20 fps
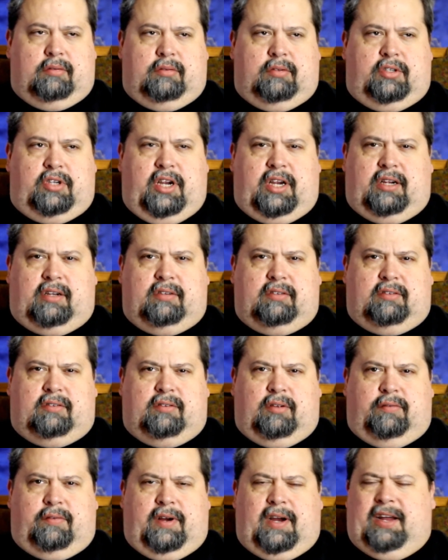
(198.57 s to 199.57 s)
Czech
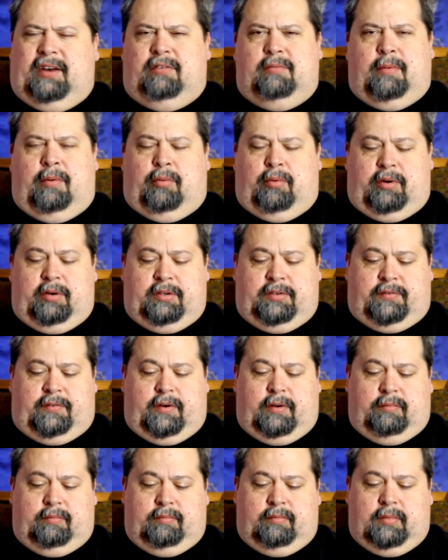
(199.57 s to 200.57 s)
Slovak. I don't remember where he's
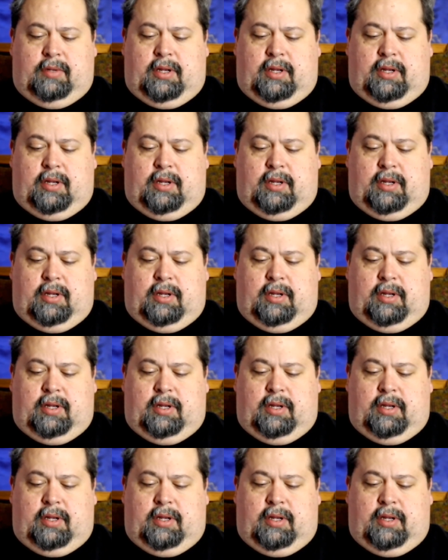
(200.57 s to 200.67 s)
from